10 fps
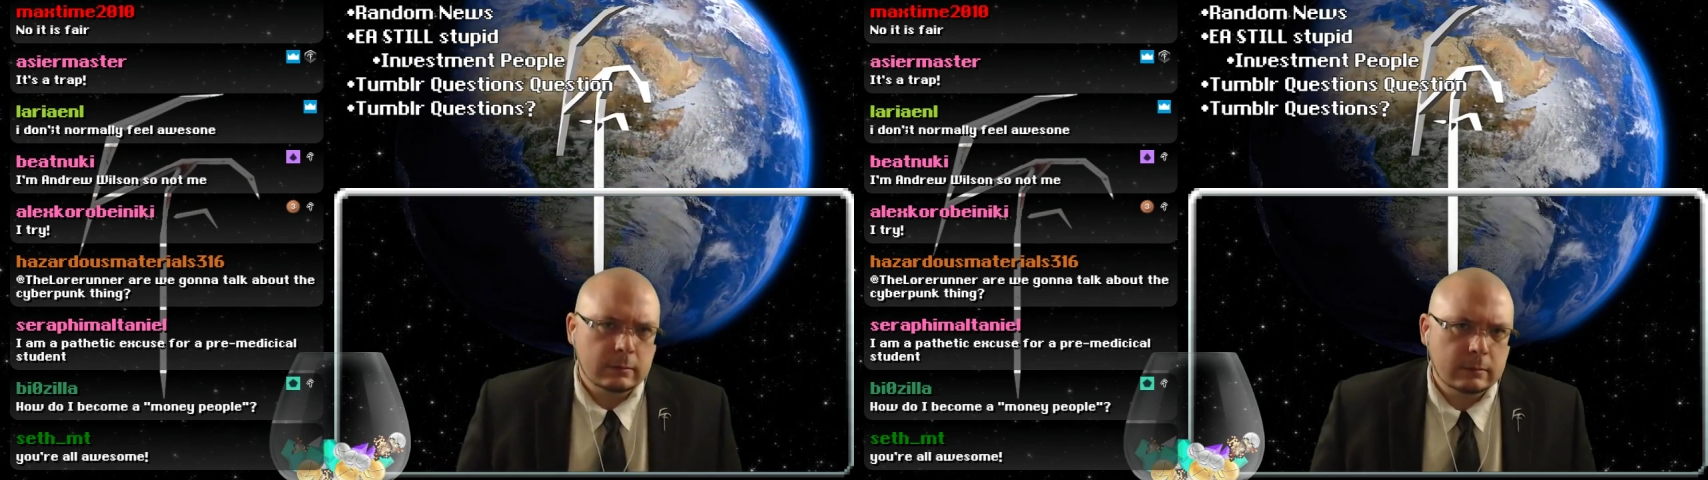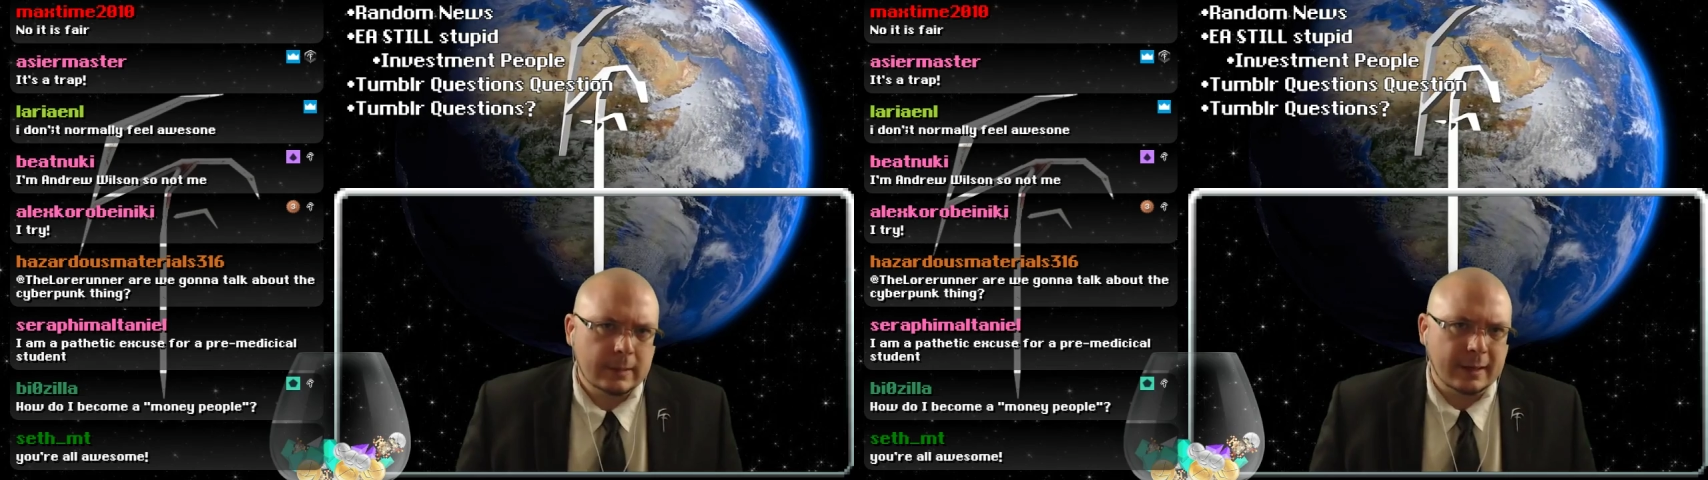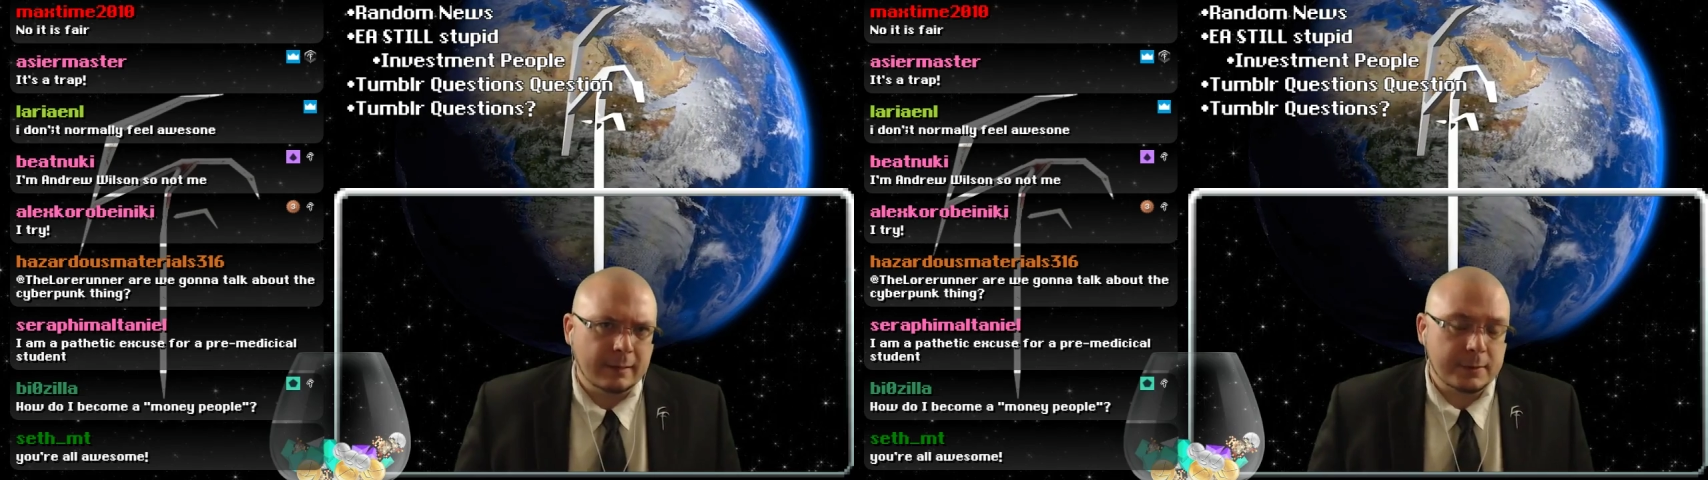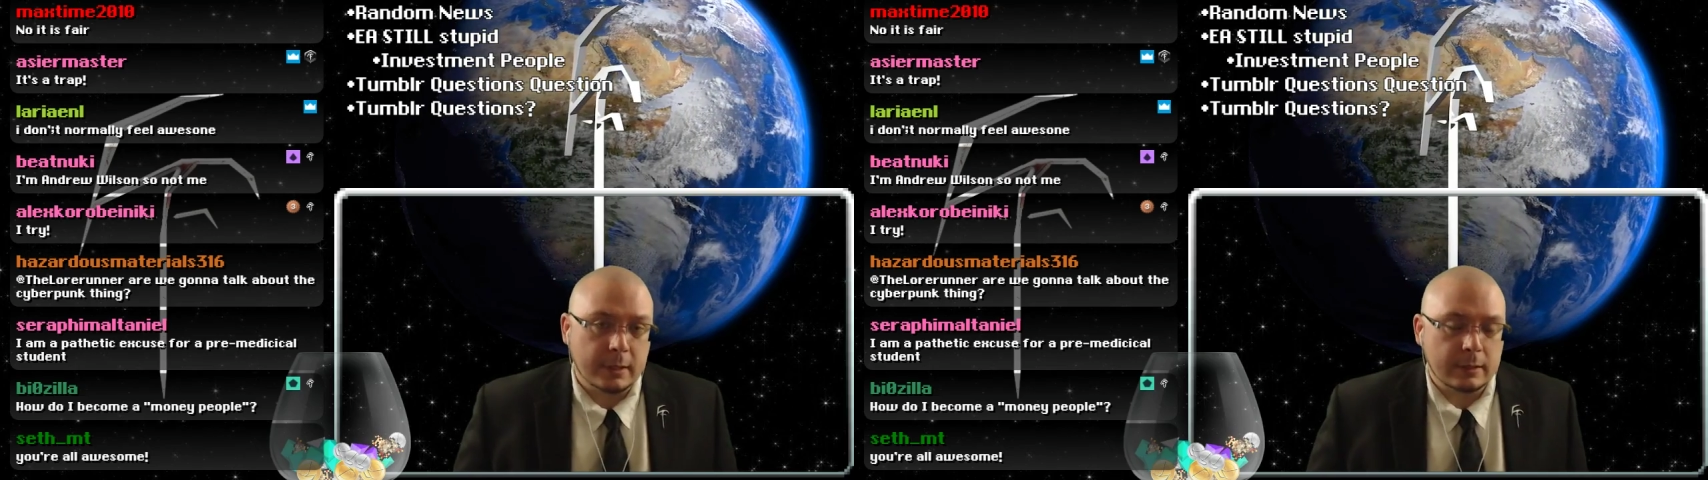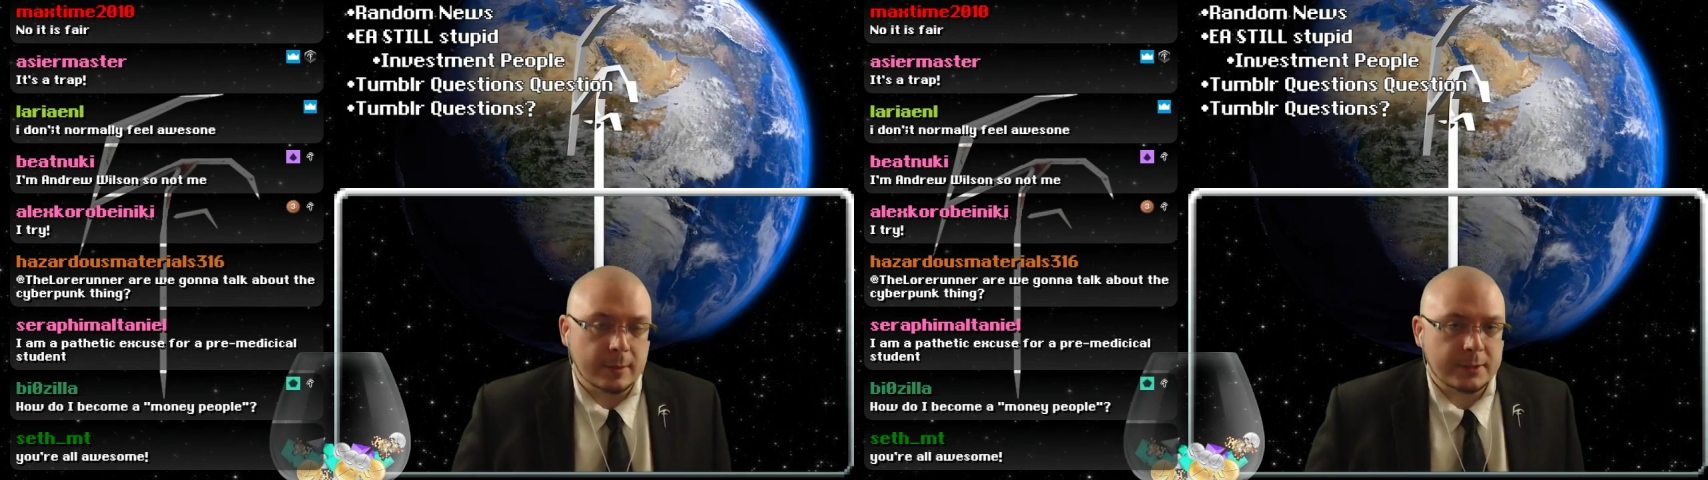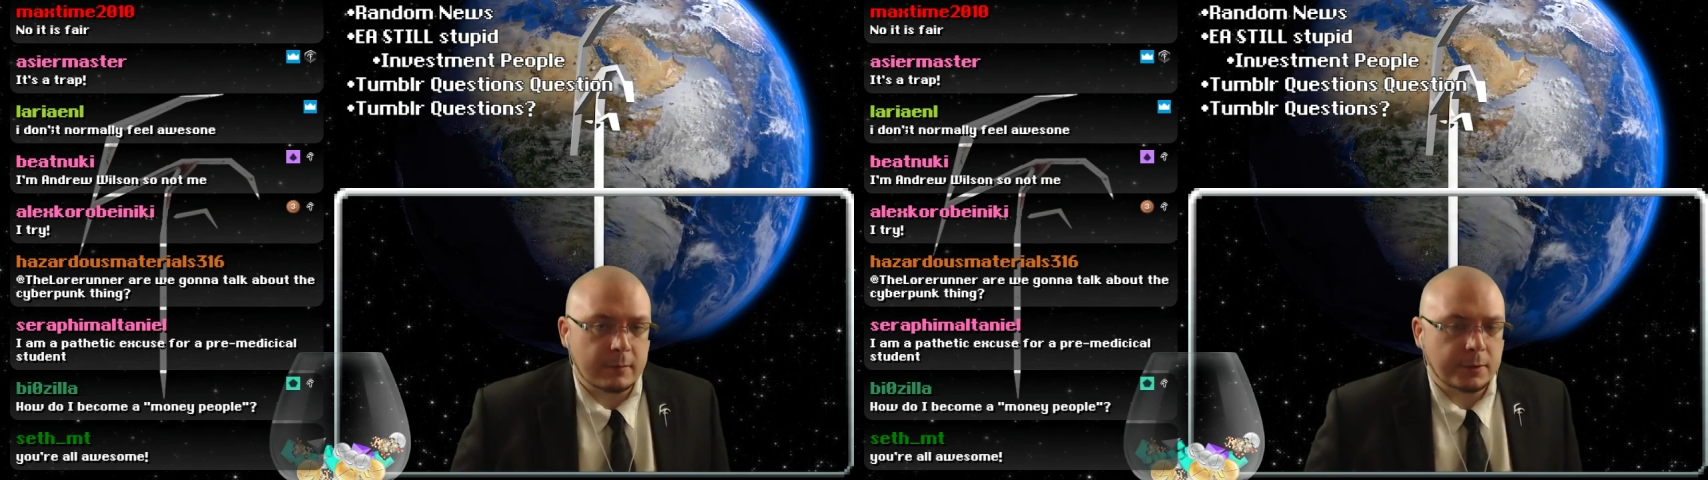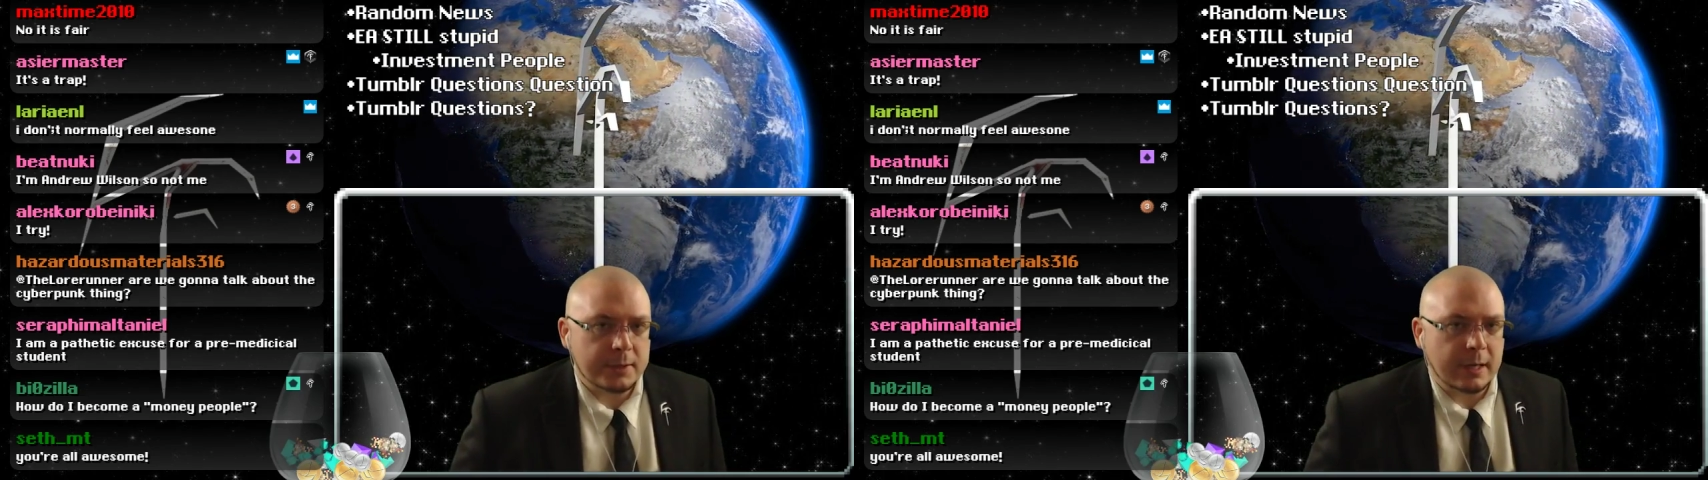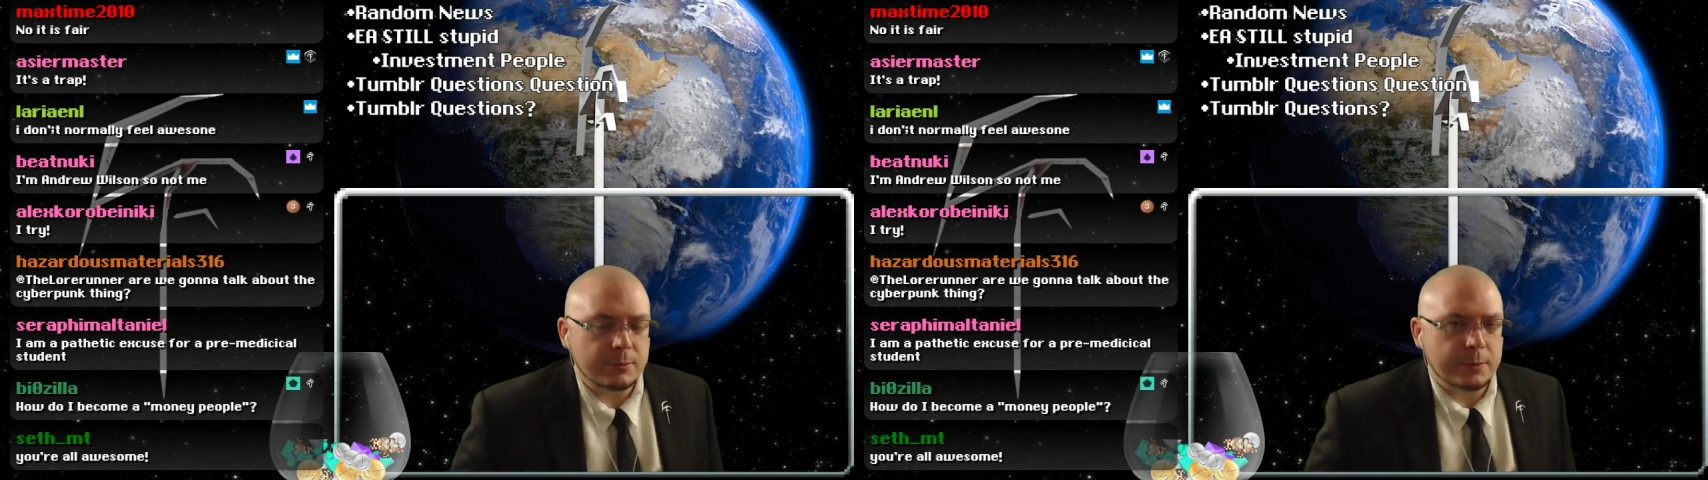that I've talked about several times